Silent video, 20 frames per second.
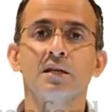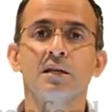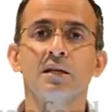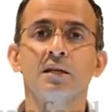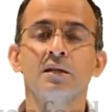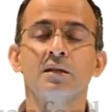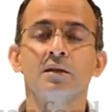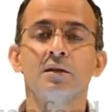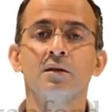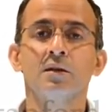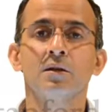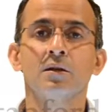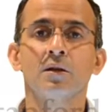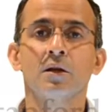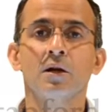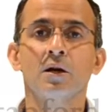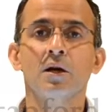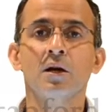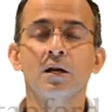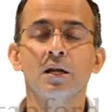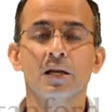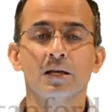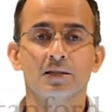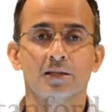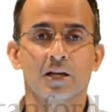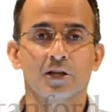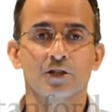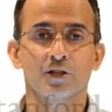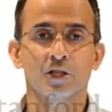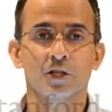in the earlier
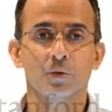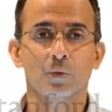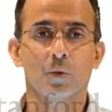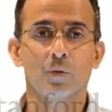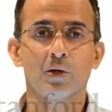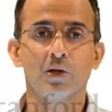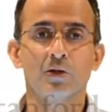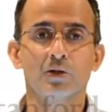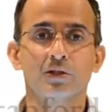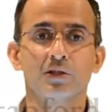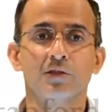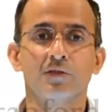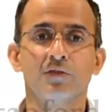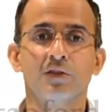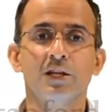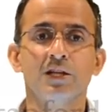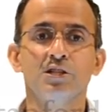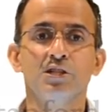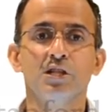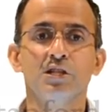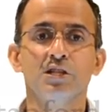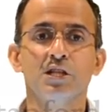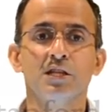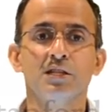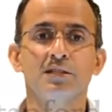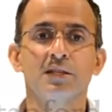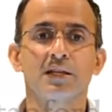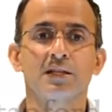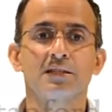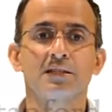sections when we looked at V G G
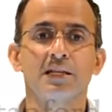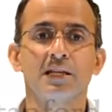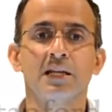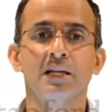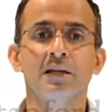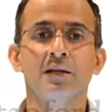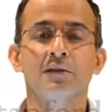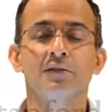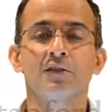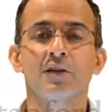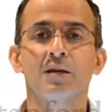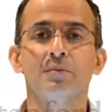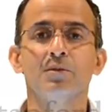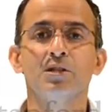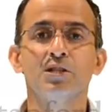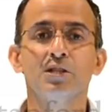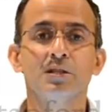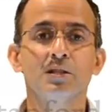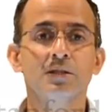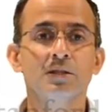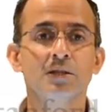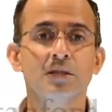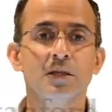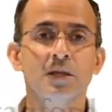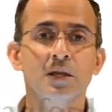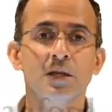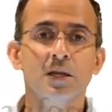sixteen for images